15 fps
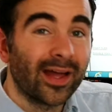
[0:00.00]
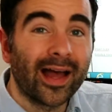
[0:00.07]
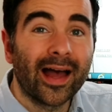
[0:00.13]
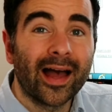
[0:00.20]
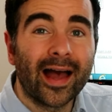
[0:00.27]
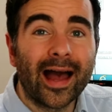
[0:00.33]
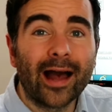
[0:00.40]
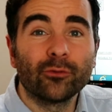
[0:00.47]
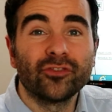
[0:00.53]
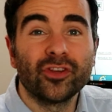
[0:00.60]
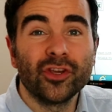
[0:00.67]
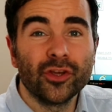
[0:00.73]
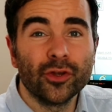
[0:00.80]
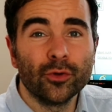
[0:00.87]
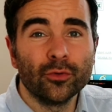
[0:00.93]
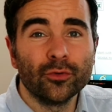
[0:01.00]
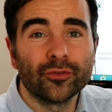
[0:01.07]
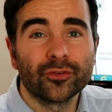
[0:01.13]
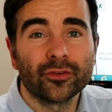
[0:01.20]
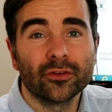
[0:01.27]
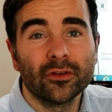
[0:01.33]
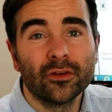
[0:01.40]
how to use
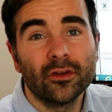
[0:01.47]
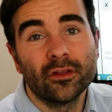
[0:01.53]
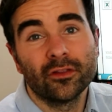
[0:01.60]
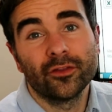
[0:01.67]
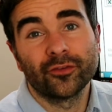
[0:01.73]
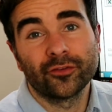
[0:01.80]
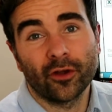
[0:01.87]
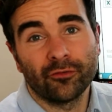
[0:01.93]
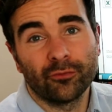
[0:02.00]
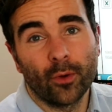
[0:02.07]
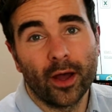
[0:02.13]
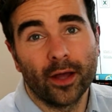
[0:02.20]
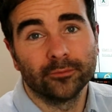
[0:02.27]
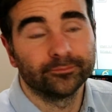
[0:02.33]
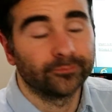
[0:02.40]
the software.